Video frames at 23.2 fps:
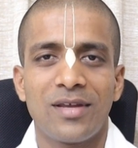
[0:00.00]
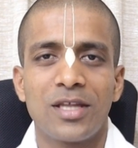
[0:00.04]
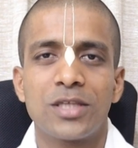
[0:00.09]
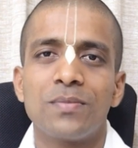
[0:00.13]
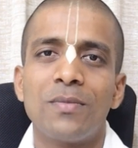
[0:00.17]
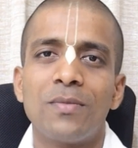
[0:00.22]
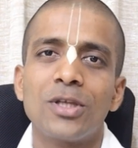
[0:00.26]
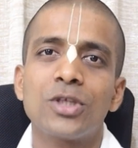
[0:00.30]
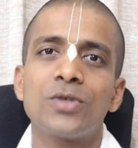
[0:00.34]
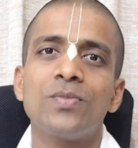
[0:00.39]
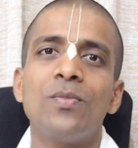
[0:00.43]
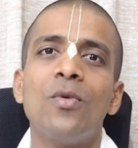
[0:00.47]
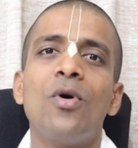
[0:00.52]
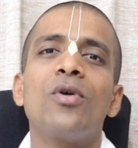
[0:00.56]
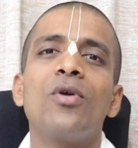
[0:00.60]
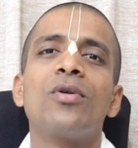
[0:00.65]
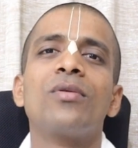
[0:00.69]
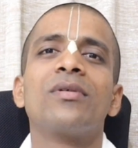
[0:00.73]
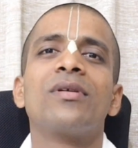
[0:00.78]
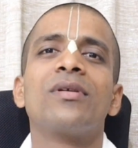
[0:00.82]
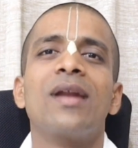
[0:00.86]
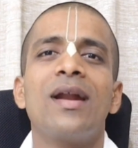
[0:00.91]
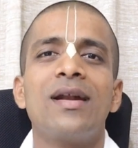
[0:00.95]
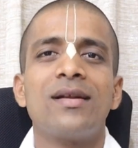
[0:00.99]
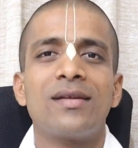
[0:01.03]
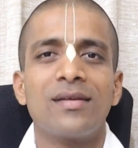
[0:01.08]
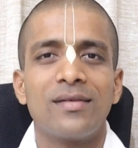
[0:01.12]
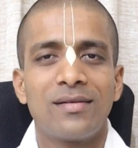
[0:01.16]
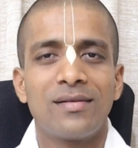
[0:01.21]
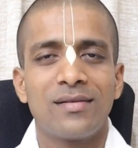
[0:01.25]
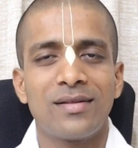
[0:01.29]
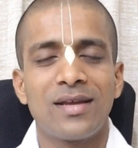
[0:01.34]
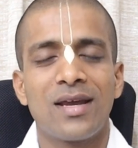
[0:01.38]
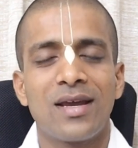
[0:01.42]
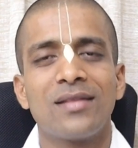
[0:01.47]
It's much more greater
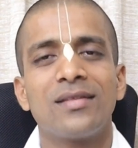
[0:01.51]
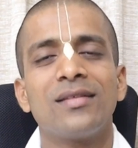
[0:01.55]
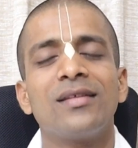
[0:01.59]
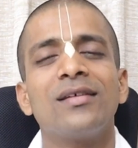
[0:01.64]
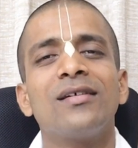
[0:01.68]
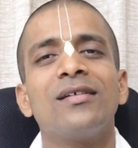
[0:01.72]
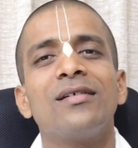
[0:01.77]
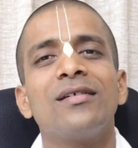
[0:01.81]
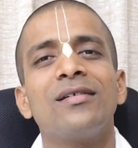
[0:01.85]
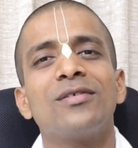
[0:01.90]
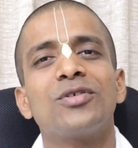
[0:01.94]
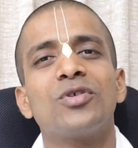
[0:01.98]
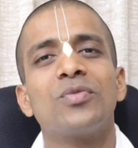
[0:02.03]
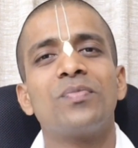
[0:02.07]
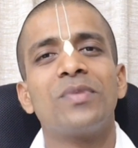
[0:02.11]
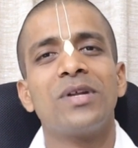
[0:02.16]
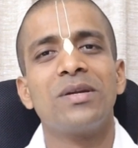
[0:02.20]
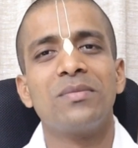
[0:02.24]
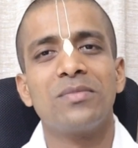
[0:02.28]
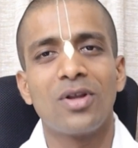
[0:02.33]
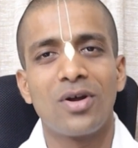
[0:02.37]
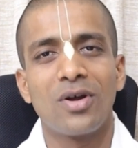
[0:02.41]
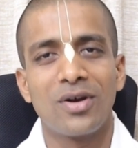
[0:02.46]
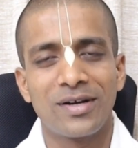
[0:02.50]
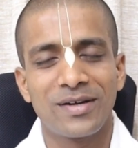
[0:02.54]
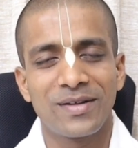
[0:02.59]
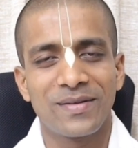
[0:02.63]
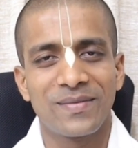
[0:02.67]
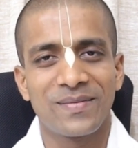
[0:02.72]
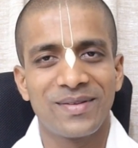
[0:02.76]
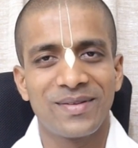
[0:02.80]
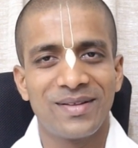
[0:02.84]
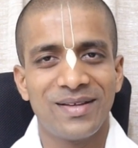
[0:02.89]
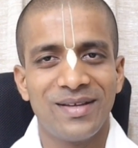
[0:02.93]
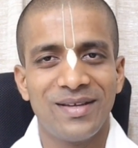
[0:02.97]
than the Supreme Lord.
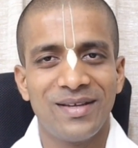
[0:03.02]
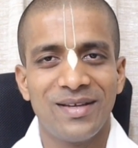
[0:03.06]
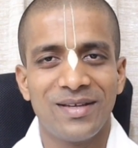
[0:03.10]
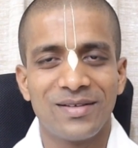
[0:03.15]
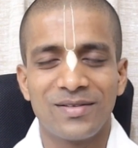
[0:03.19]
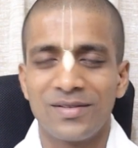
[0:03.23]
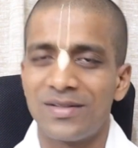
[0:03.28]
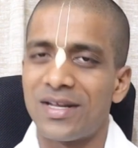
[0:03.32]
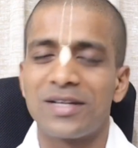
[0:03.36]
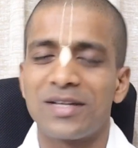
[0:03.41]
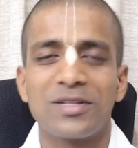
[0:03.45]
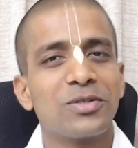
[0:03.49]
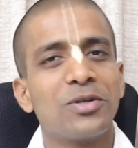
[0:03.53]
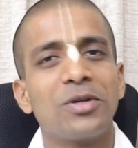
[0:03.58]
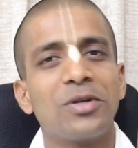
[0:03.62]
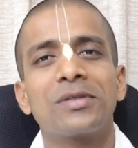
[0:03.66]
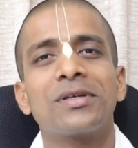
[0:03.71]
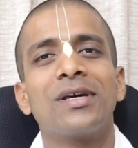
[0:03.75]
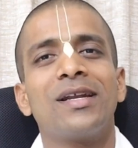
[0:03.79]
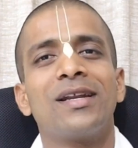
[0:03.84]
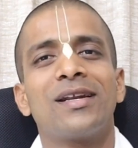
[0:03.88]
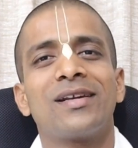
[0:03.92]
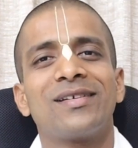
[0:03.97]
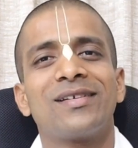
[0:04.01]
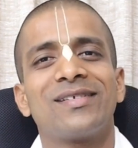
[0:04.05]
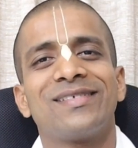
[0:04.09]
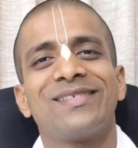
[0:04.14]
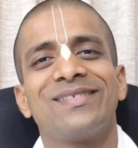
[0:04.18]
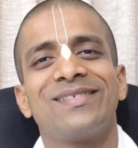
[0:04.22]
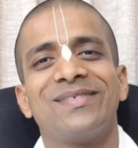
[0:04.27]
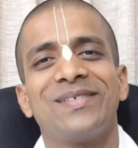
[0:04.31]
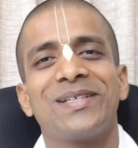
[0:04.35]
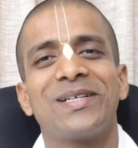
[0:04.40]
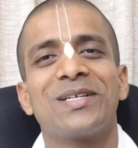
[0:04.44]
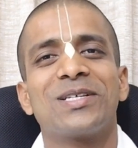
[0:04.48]
That is not correct.
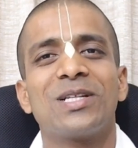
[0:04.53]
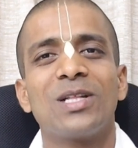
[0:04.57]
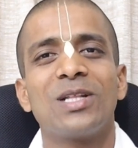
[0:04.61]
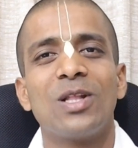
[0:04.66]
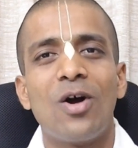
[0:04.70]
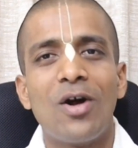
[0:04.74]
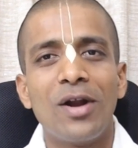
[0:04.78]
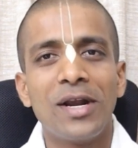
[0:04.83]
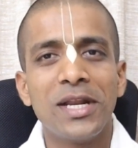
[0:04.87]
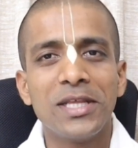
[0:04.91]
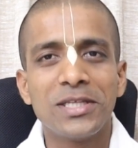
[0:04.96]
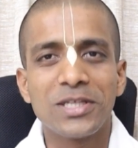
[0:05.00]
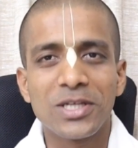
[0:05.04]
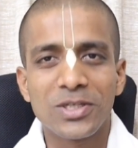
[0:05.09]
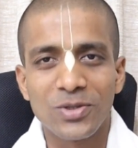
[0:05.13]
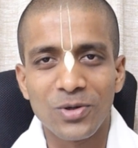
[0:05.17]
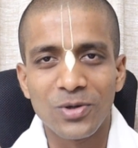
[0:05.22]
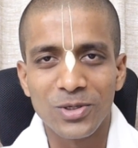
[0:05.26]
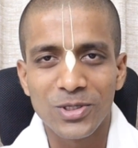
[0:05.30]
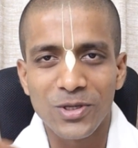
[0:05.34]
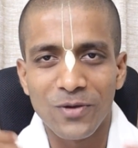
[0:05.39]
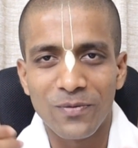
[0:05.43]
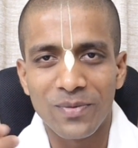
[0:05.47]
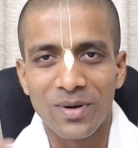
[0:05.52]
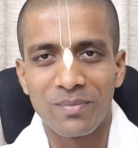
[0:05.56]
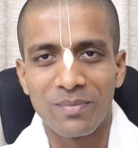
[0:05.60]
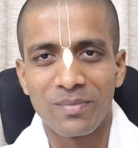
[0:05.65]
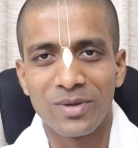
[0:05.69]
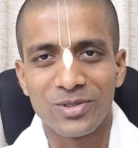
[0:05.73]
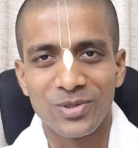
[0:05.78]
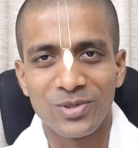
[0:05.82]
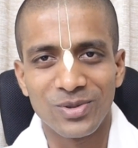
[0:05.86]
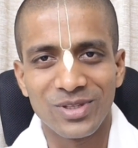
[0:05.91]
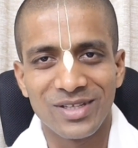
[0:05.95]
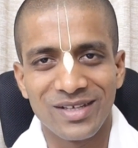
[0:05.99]
Because Lord is the source of Brahma
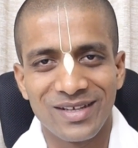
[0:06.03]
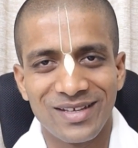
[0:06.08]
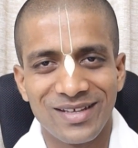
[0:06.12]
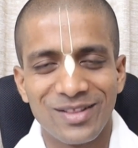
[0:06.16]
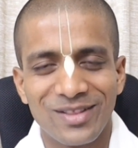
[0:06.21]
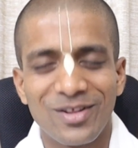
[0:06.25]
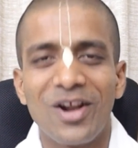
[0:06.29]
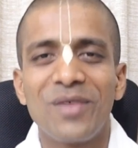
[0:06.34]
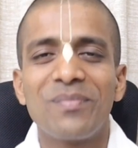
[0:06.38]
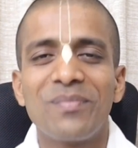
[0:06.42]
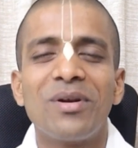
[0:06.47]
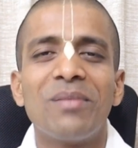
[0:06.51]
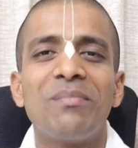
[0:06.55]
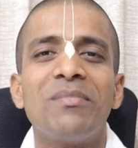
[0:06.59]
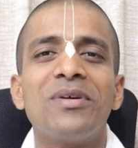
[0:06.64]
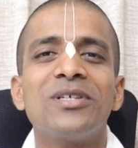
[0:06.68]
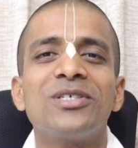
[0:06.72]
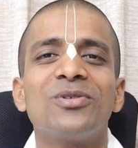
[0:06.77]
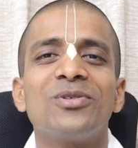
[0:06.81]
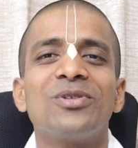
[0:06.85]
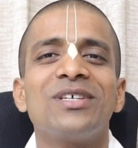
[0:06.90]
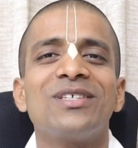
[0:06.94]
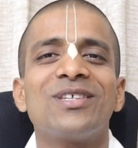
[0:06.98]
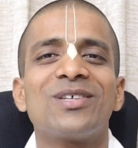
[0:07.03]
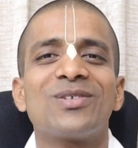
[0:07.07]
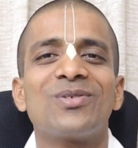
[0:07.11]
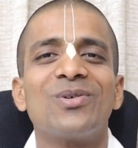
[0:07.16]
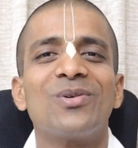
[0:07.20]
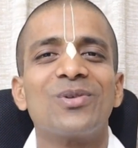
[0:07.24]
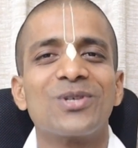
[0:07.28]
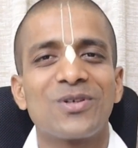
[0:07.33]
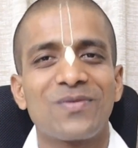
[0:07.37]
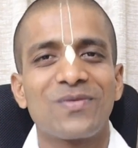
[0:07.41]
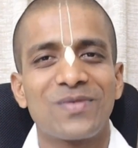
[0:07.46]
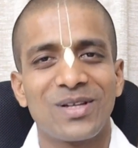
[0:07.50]
Jyoti, not Brahma Jyoti is the
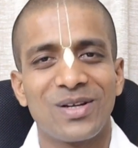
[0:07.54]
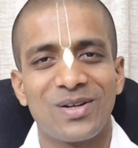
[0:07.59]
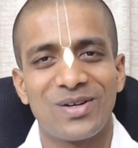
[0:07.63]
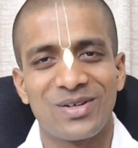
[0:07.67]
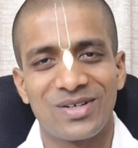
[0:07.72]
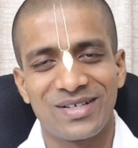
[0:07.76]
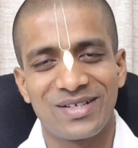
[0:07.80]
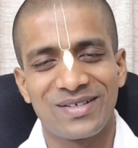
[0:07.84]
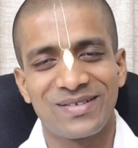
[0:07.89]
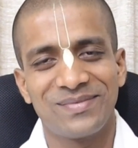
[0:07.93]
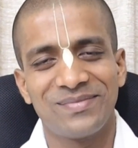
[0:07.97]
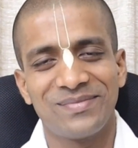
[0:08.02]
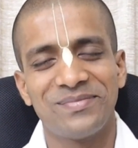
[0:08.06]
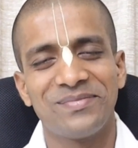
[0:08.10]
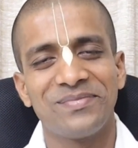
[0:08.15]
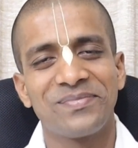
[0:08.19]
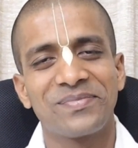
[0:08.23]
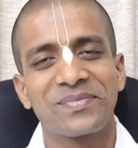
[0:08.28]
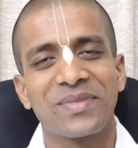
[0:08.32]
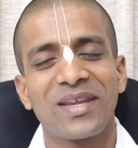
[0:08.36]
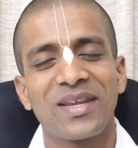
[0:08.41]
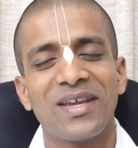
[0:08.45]
source of the Lord. Hmm.